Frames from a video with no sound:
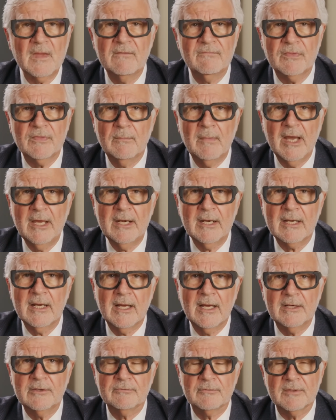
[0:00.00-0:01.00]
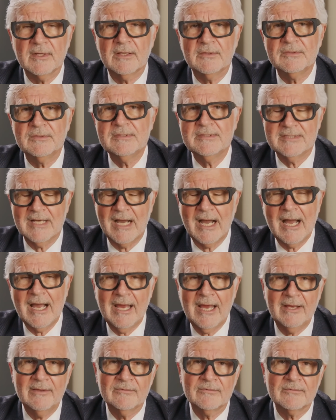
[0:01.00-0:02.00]
If the mitochondria
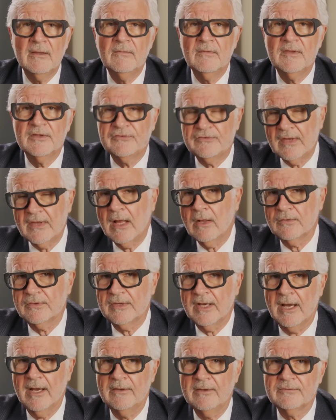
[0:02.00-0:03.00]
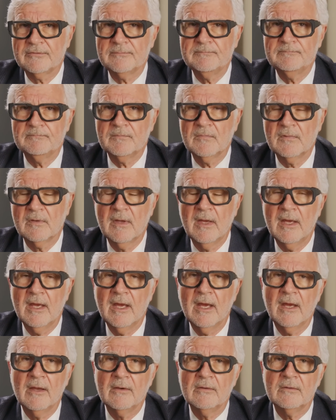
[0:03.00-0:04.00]
dies, the cell dies.
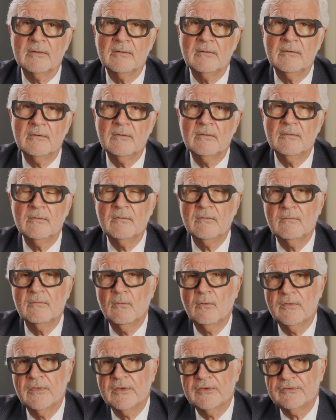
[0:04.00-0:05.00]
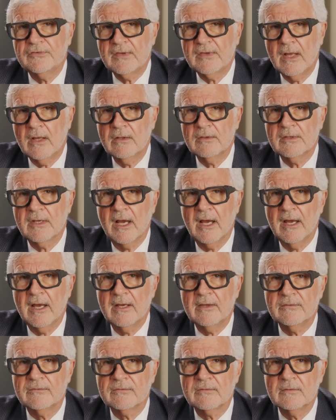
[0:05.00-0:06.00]
And when the cell
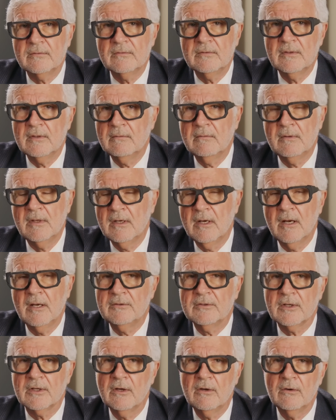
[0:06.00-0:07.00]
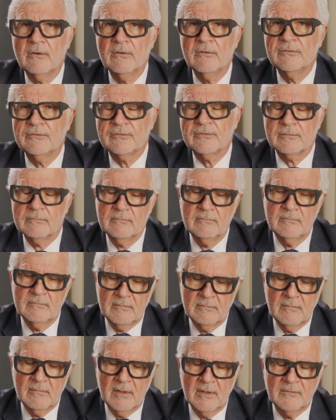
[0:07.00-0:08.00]
dies, it undergoes
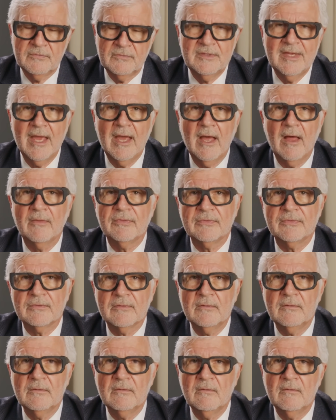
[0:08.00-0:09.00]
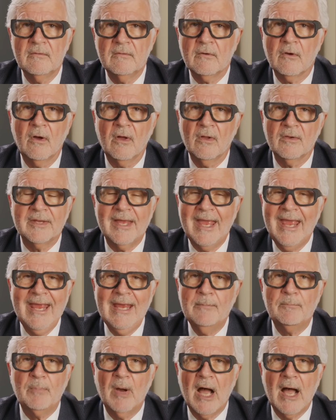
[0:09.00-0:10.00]
a death called
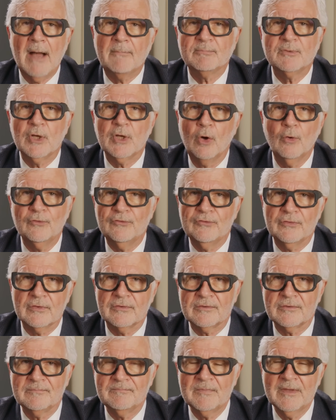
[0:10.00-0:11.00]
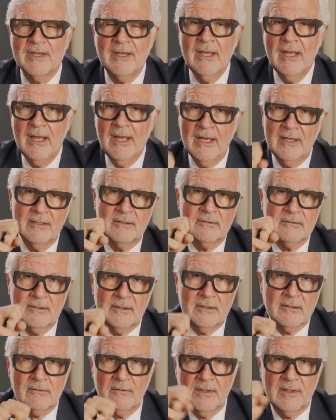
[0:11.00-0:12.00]
apoptosis. And it
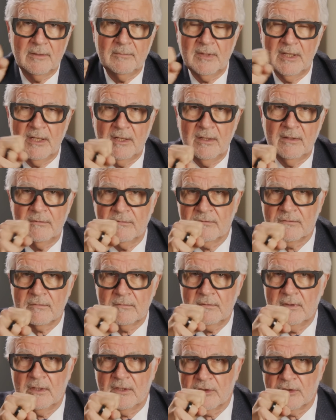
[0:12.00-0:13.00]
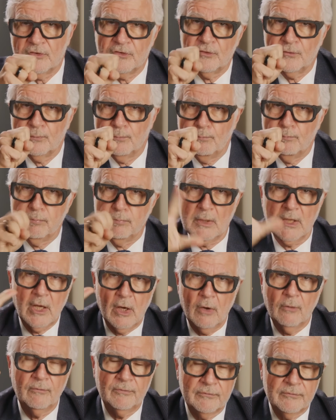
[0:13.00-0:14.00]
literally means it
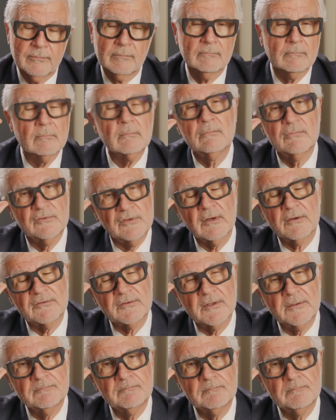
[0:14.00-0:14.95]
explodes, seriously.